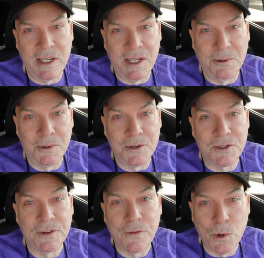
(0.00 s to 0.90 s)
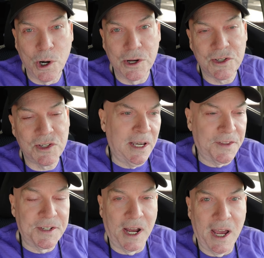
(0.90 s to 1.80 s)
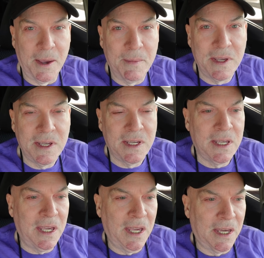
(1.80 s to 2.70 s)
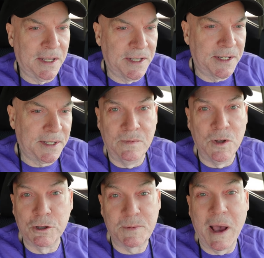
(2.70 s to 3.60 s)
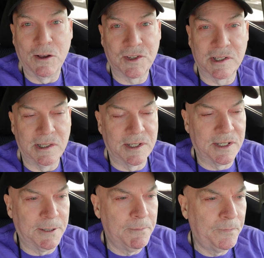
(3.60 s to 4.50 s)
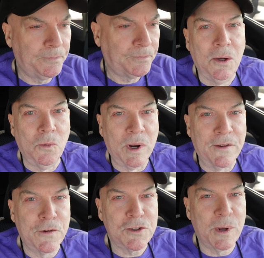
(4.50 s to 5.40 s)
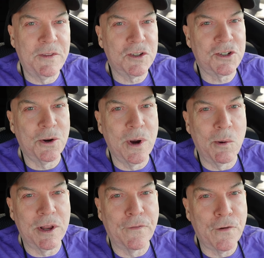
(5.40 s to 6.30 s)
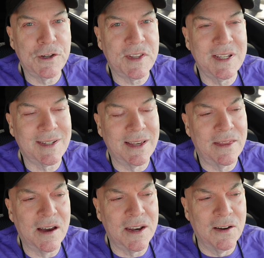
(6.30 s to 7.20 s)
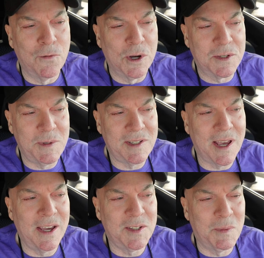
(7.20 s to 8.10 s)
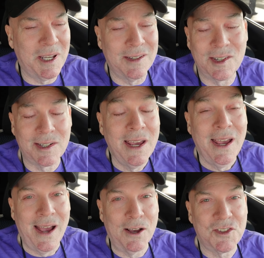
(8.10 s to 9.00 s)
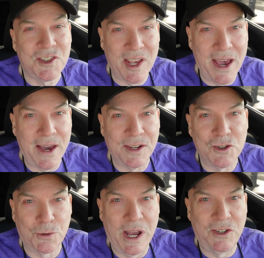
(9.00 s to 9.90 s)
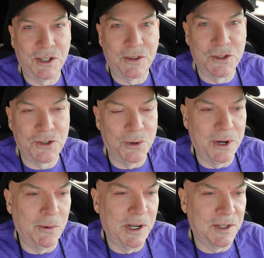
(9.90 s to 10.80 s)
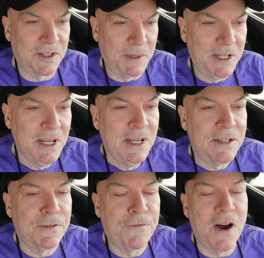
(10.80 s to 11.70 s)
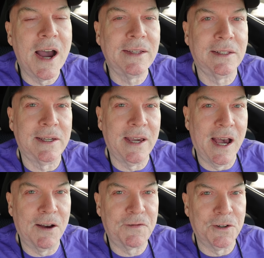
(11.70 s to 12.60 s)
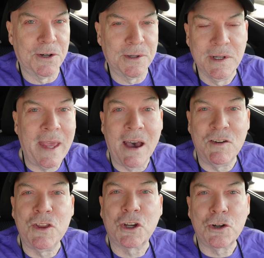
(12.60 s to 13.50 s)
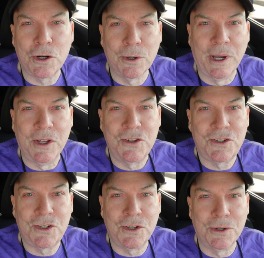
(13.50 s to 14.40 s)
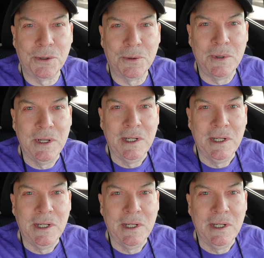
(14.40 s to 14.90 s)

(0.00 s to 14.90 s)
he was divorced at the time, and no spouse is listed. When I first read this story, one of the first things I thought of was, besides being just how sad and tragic this story was, I mean, to finally, after having the courage to